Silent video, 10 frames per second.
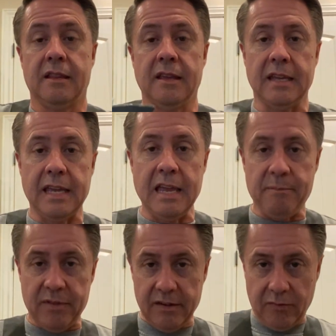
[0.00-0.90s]
that
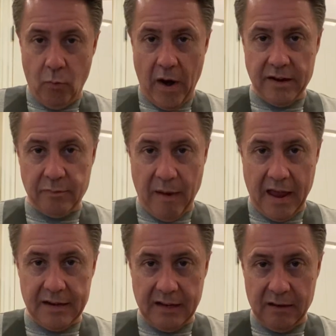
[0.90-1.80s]
keep this
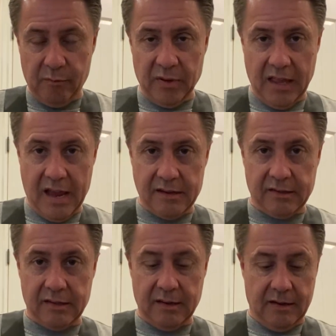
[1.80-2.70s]
waistband in
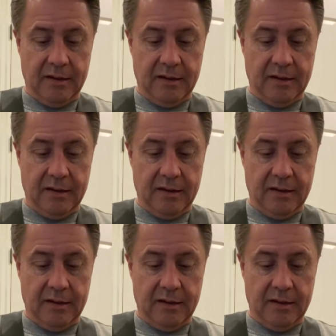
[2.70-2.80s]
place.